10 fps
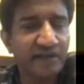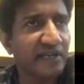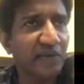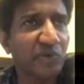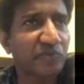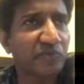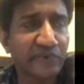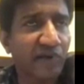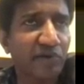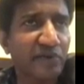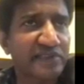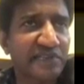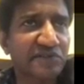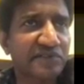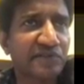It came up, it always
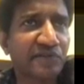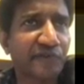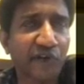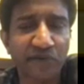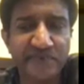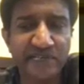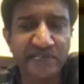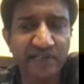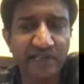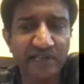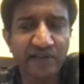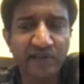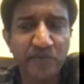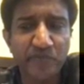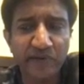gives different option.
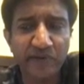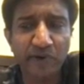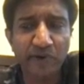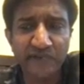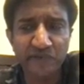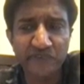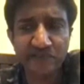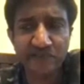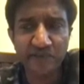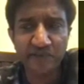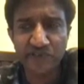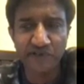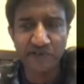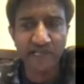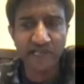So I picked one of them, which seemed to
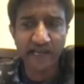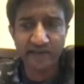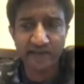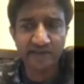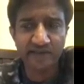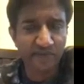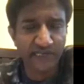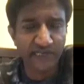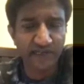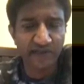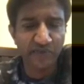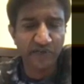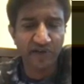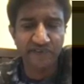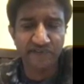show like, yeah, there is something in the
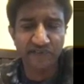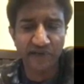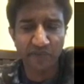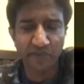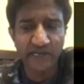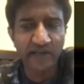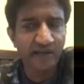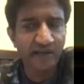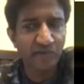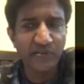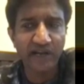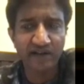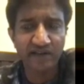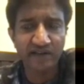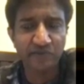middle of the storm,
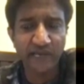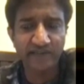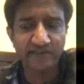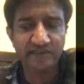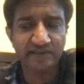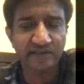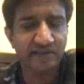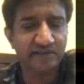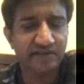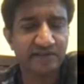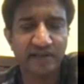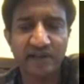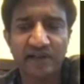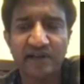miraculous ways there is